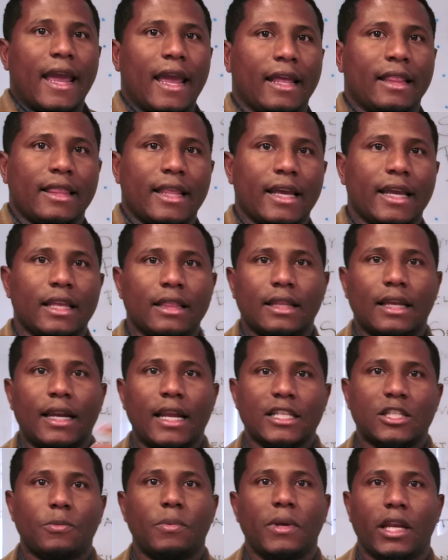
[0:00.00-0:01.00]
and then in the
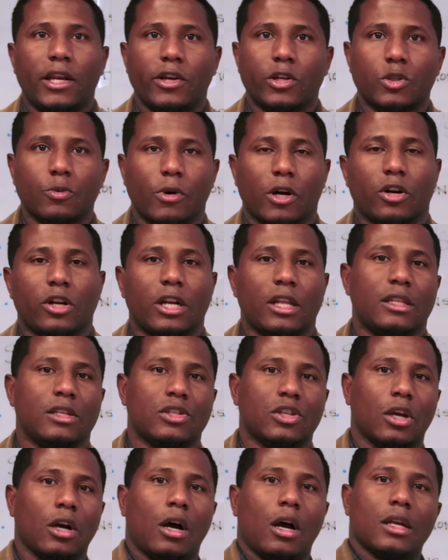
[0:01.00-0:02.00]
next videos, we're gonna
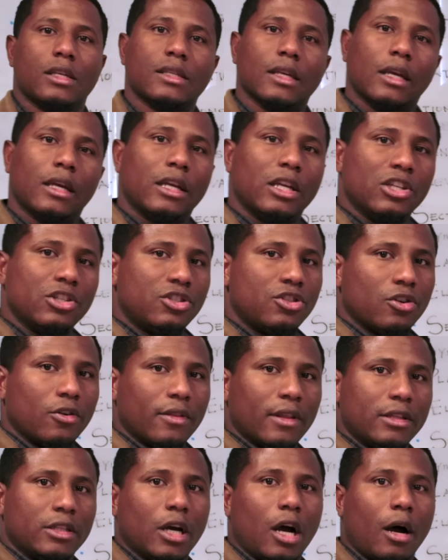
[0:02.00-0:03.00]
discuss each of
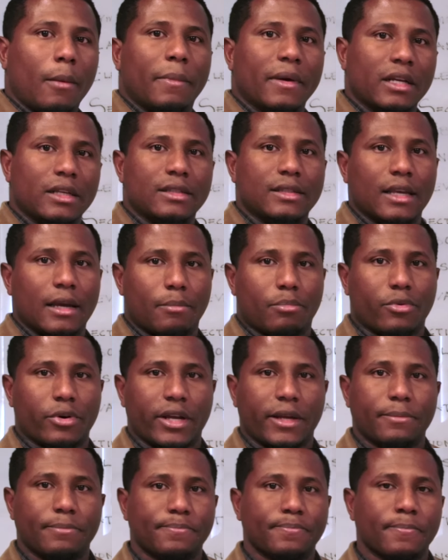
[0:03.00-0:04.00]
the topics separate.